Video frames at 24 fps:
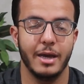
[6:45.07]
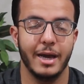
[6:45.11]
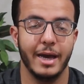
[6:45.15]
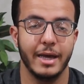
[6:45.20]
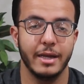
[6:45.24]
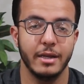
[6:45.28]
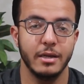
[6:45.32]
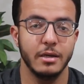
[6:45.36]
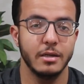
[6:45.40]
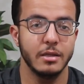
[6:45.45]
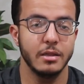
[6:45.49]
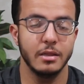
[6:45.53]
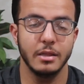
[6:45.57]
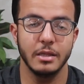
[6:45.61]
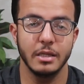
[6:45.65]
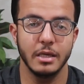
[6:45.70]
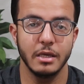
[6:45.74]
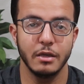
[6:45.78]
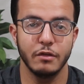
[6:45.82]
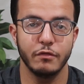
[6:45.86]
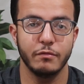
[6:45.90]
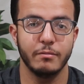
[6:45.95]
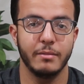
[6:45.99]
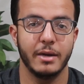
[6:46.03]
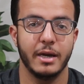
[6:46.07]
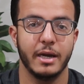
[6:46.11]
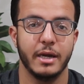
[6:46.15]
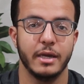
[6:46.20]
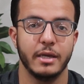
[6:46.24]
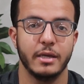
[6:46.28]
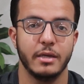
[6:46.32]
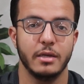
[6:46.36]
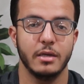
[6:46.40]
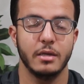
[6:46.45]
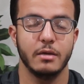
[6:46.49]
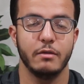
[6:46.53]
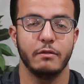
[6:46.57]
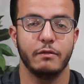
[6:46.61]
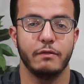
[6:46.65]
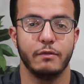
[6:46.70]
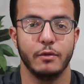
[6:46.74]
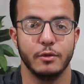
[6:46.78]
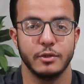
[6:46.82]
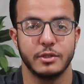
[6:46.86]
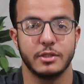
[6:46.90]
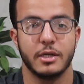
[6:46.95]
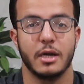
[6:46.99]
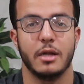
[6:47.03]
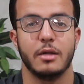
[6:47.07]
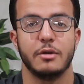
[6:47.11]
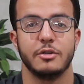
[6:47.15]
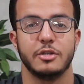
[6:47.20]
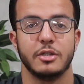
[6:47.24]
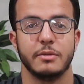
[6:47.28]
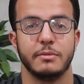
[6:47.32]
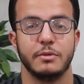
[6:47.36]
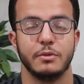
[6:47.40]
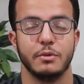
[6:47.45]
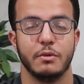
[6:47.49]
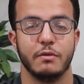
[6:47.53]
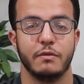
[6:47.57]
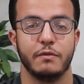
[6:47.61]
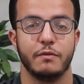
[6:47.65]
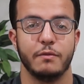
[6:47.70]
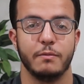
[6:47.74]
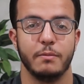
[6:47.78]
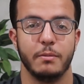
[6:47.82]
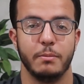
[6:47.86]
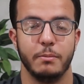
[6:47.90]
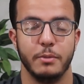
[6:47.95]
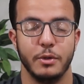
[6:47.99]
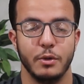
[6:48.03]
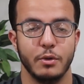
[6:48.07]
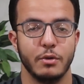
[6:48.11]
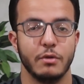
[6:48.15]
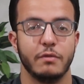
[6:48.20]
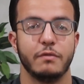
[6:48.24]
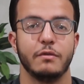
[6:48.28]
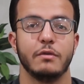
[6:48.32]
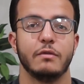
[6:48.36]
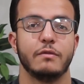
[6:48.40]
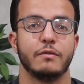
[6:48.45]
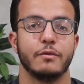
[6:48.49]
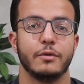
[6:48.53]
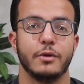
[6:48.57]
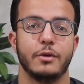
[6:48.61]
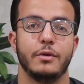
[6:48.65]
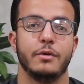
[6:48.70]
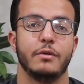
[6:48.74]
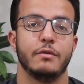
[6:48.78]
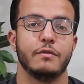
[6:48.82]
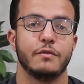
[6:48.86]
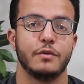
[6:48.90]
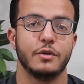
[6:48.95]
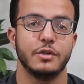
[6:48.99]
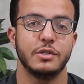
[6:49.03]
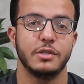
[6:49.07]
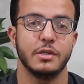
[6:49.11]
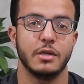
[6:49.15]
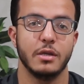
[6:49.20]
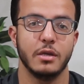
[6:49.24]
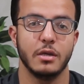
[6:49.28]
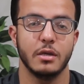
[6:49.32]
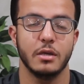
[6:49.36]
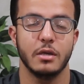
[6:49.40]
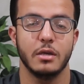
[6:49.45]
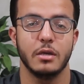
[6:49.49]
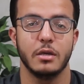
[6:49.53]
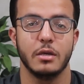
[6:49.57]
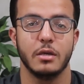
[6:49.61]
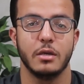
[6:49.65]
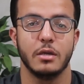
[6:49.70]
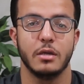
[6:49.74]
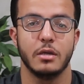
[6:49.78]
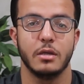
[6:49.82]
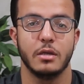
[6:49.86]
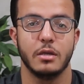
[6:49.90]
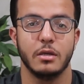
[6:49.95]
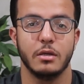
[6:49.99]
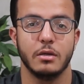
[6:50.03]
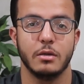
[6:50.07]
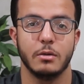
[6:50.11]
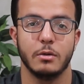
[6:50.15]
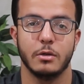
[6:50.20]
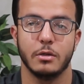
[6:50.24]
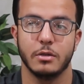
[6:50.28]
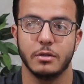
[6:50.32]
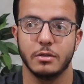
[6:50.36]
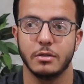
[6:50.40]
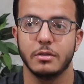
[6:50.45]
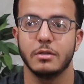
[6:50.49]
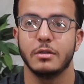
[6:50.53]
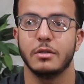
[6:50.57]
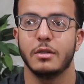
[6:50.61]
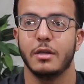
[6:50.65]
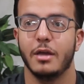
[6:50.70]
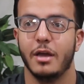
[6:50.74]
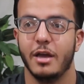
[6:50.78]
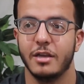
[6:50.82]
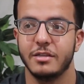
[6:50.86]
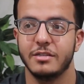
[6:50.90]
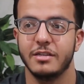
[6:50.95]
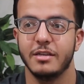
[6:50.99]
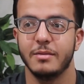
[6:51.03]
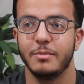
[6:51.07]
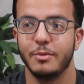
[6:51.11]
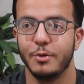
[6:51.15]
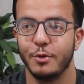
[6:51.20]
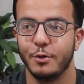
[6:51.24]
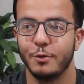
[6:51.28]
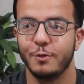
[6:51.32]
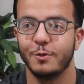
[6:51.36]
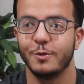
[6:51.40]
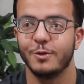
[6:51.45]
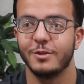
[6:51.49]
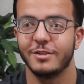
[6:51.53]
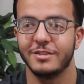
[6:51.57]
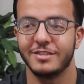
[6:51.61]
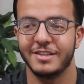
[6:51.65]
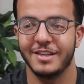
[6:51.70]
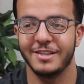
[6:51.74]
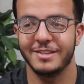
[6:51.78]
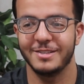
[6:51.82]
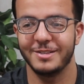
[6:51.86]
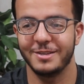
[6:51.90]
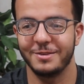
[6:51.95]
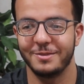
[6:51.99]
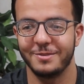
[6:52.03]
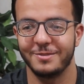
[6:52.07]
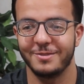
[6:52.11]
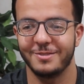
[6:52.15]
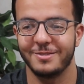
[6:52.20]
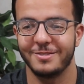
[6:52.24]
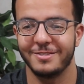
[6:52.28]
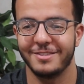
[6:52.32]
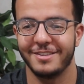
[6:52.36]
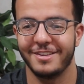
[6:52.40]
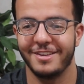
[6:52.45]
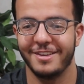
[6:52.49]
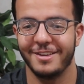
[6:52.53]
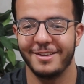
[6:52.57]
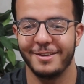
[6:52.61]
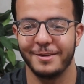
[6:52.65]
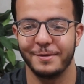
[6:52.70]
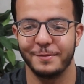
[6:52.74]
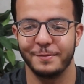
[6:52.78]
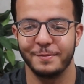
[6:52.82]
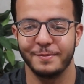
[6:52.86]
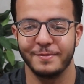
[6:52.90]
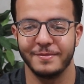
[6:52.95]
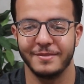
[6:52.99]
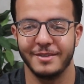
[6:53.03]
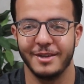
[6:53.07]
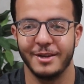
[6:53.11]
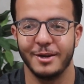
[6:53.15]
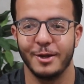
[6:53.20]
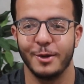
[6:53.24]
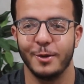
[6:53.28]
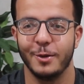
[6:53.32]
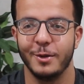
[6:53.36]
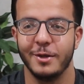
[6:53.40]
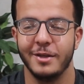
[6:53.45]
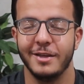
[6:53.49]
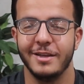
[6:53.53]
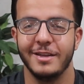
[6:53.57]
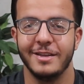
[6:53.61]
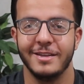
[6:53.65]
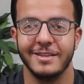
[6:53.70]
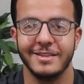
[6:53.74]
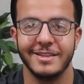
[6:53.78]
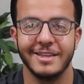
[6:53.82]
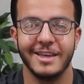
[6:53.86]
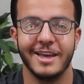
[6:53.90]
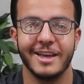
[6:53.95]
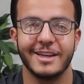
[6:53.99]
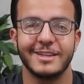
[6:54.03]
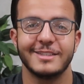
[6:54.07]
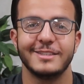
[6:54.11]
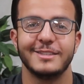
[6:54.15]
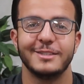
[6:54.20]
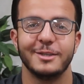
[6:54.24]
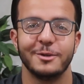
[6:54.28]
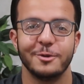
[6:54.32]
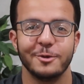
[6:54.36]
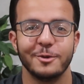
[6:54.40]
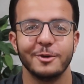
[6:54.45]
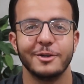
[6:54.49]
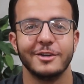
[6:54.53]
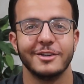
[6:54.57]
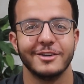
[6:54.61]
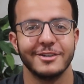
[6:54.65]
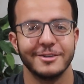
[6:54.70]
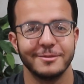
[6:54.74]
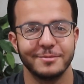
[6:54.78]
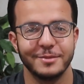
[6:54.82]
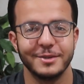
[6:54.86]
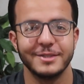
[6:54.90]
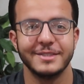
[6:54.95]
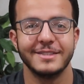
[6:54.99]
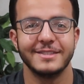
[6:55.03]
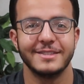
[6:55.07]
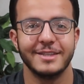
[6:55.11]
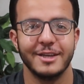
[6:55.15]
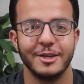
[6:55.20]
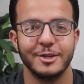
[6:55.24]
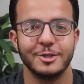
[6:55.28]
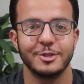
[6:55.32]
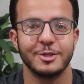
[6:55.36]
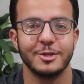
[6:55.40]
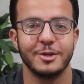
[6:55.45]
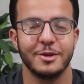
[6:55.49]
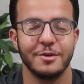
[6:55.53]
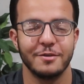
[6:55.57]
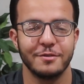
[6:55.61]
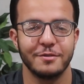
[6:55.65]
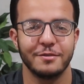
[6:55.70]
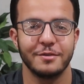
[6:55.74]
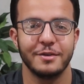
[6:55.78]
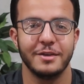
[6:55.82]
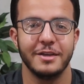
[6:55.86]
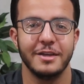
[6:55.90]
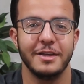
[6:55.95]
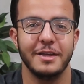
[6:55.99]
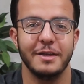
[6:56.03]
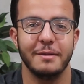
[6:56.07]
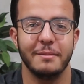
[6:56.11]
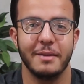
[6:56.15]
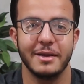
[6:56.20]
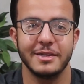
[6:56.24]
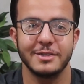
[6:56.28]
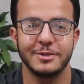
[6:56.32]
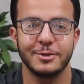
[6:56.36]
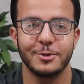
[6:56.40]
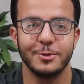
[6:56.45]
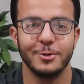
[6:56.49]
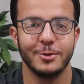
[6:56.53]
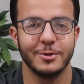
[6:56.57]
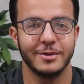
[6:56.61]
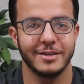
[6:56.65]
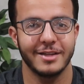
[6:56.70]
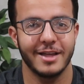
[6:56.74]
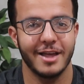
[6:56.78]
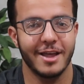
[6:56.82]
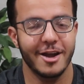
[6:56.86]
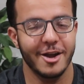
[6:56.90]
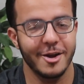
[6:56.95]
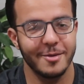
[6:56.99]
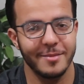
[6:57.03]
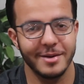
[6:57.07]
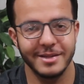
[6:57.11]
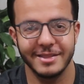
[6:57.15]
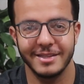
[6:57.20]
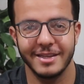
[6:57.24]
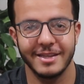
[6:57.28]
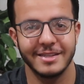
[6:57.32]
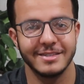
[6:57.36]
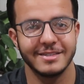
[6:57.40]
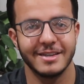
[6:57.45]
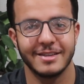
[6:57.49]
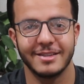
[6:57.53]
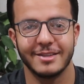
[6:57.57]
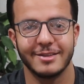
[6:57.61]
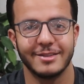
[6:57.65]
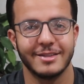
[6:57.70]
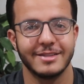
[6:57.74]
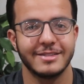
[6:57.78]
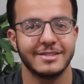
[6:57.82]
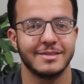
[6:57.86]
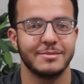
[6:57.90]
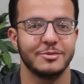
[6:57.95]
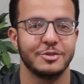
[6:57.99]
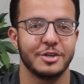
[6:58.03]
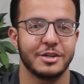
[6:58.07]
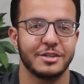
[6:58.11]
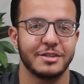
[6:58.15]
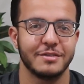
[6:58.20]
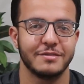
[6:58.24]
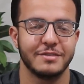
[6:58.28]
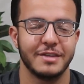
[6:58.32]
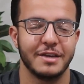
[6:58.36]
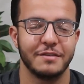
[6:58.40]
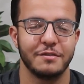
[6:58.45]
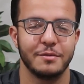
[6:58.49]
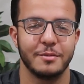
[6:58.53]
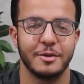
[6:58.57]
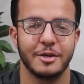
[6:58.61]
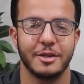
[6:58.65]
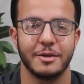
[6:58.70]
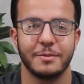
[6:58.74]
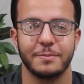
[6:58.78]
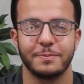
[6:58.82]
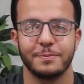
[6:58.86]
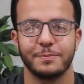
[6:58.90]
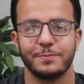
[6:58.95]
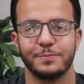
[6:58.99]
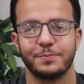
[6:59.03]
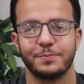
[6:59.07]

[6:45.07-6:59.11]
I didn't leave my full scholarship to a beautiful four-year university. Well, I say beautiful in the sense of, you know, the exterior presentation of my school. I don't know about the inside, though. That's subjective to everybody.